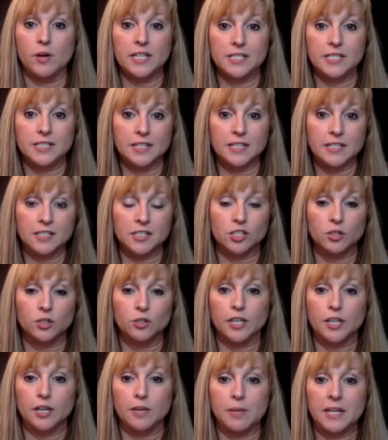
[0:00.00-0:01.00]
He's since
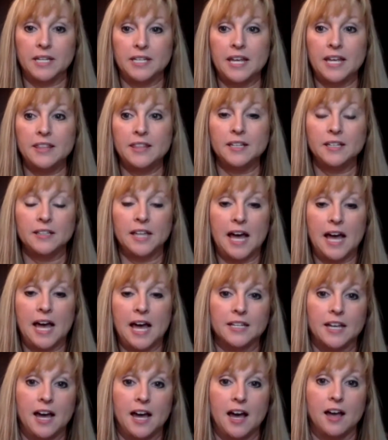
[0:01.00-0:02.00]
sold it, but Nathan
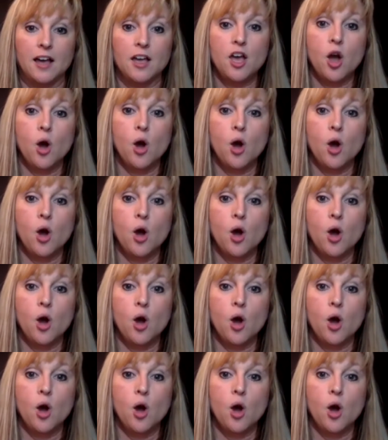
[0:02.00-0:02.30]
Latka,